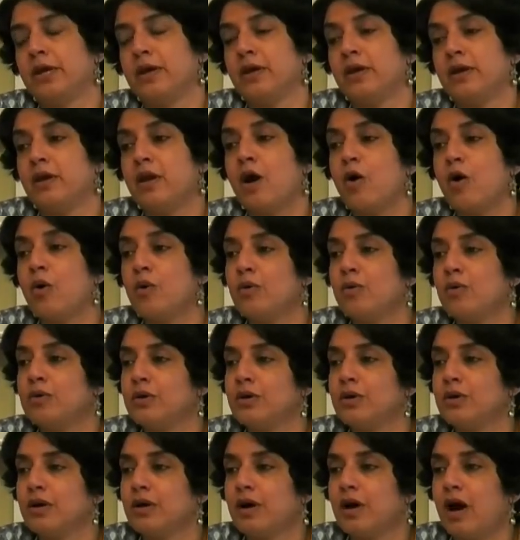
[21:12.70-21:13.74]
Now,
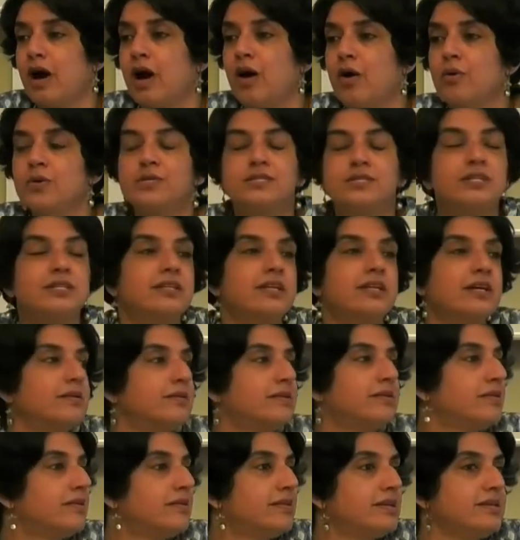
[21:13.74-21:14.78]
how is it
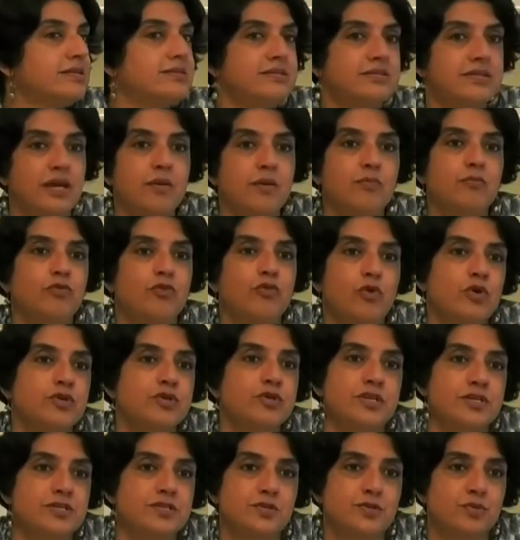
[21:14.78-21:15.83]
that these same
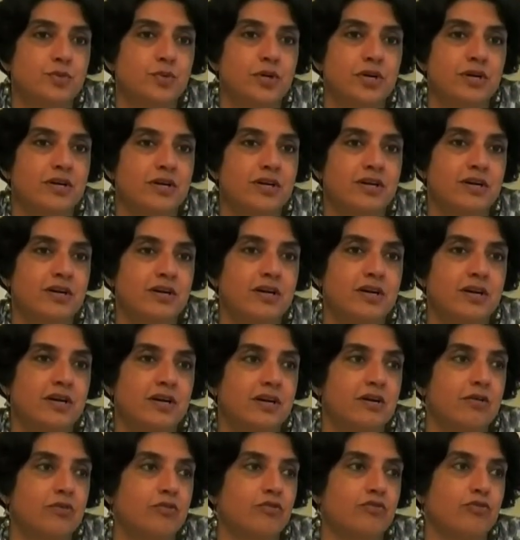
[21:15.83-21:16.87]
voters were
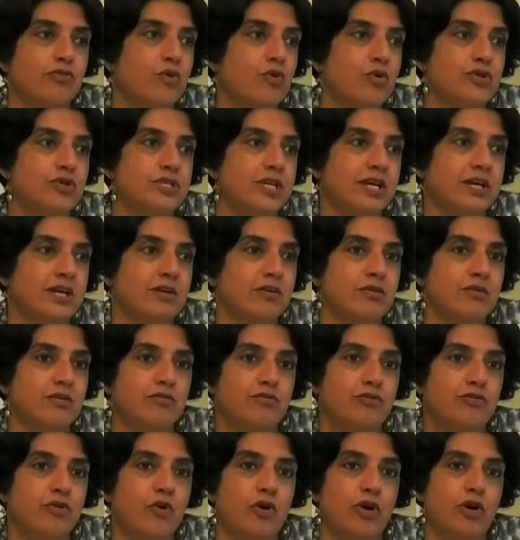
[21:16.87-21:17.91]
voting
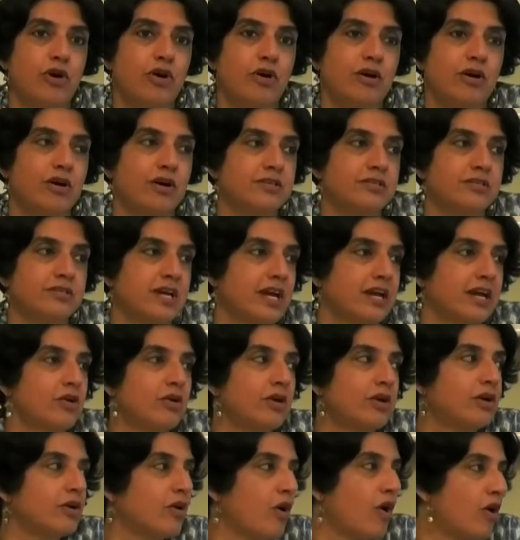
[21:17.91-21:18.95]
for a
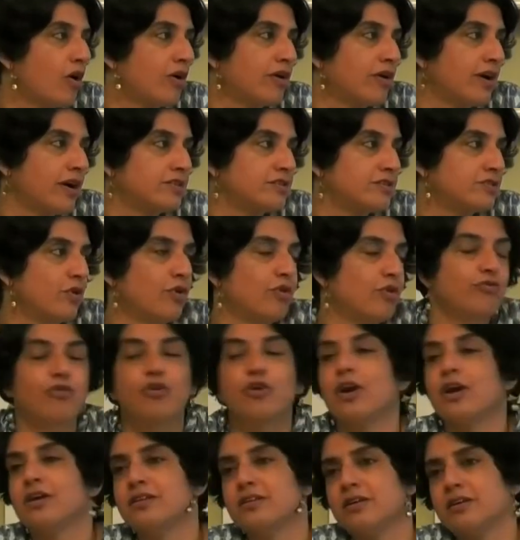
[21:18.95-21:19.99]
secular Congress or
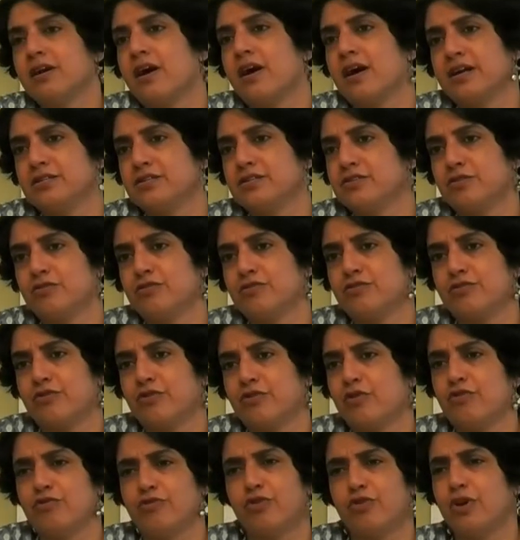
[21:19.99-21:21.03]
for other kinds of,
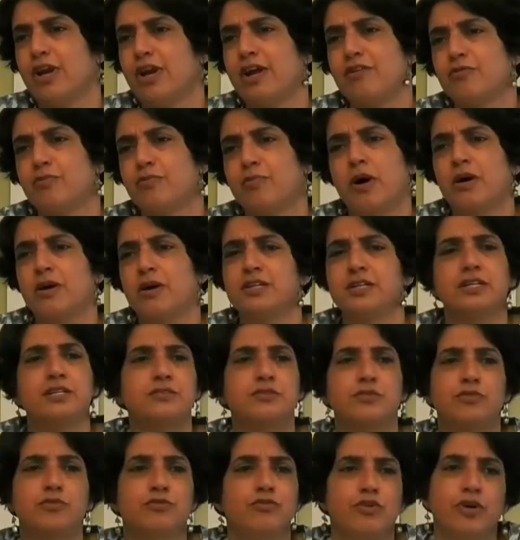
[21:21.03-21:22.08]
or for left parties
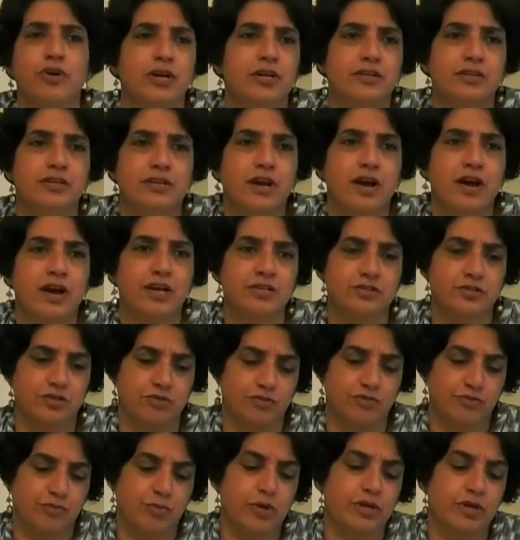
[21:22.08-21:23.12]
or for other kinds
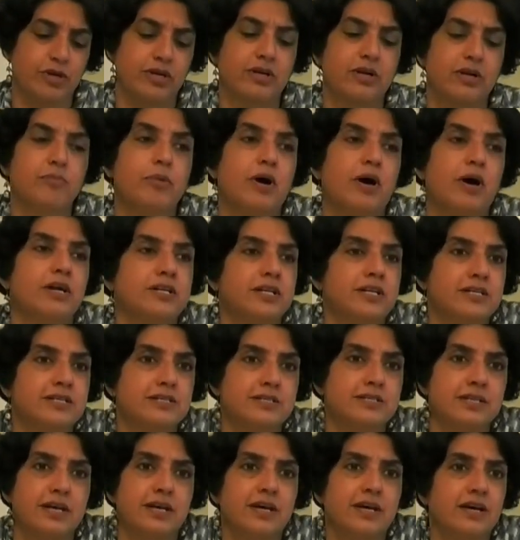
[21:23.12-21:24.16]
of political
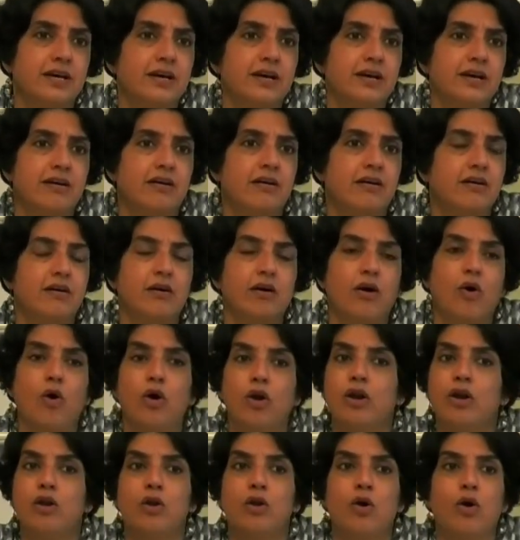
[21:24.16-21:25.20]
parties
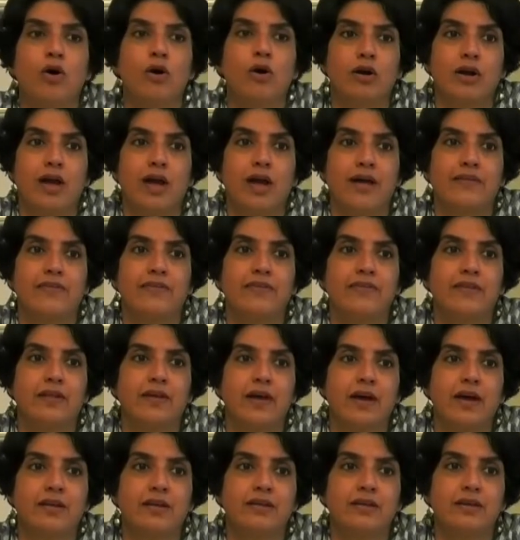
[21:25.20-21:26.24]
all along, and
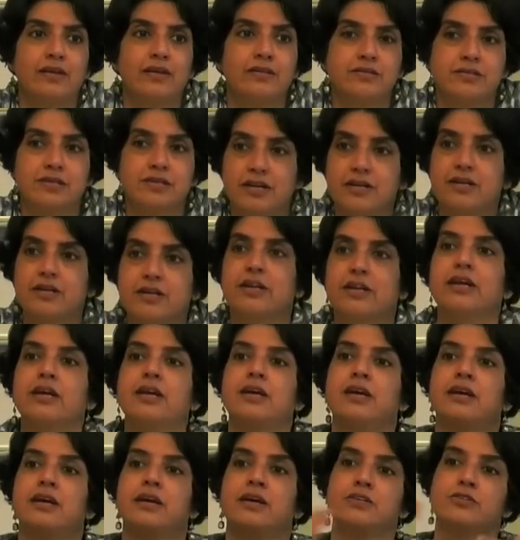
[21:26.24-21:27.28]
then
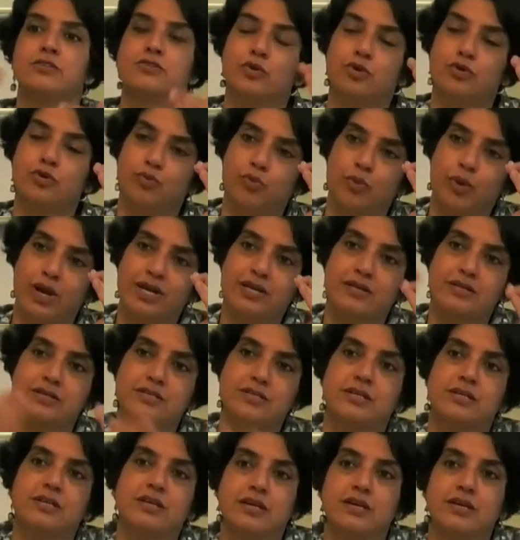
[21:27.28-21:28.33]
suddenly sort of
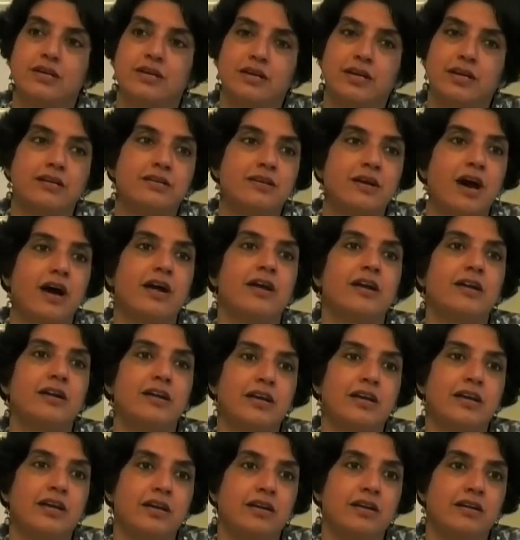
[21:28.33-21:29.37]
went
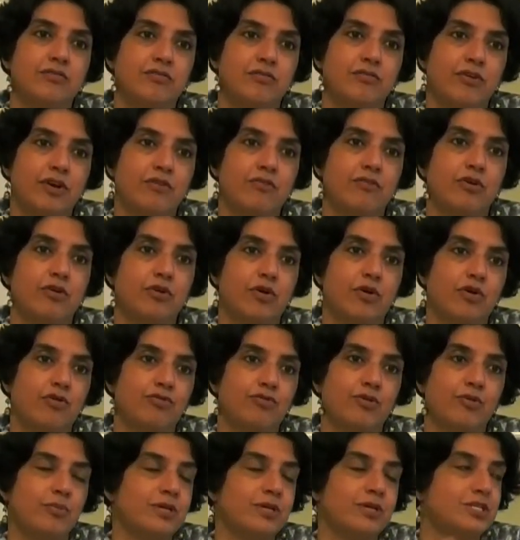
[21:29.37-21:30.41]
entirely in favor of
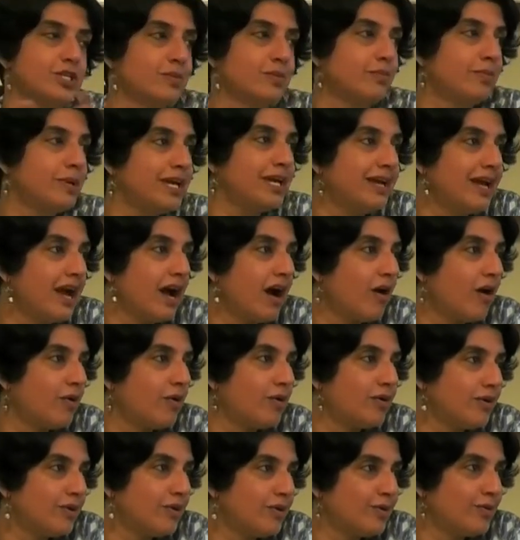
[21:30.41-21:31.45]
the BJP?
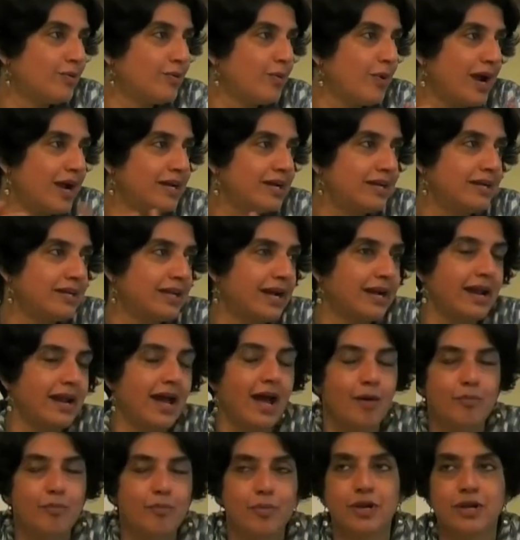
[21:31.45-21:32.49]
How, why did that
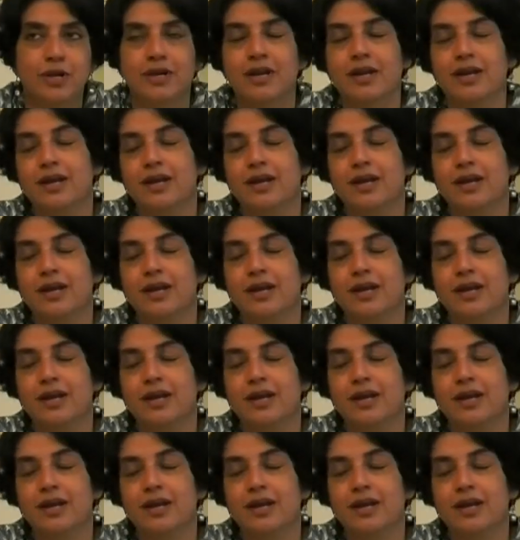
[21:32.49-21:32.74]
happen?